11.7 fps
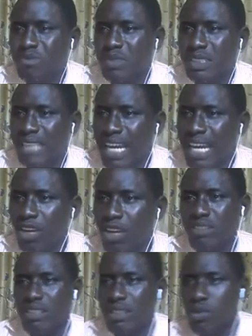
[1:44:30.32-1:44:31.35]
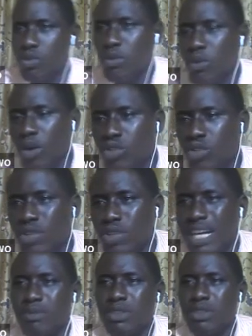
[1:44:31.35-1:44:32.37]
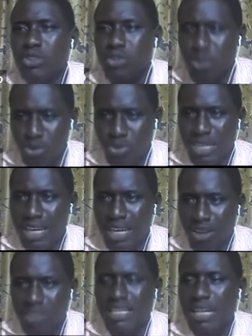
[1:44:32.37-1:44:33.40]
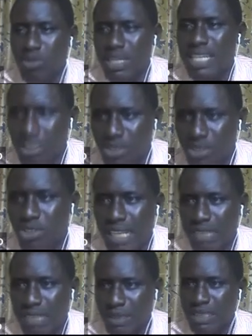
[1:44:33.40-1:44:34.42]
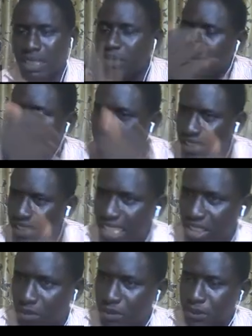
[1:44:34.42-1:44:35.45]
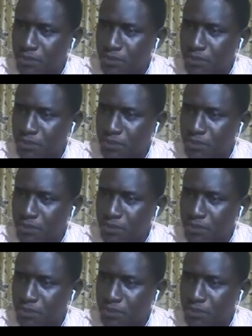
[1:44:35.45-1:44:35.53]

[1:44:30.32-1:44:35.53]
that loss will be what? Will have been used alongside to get the education tax by saying the income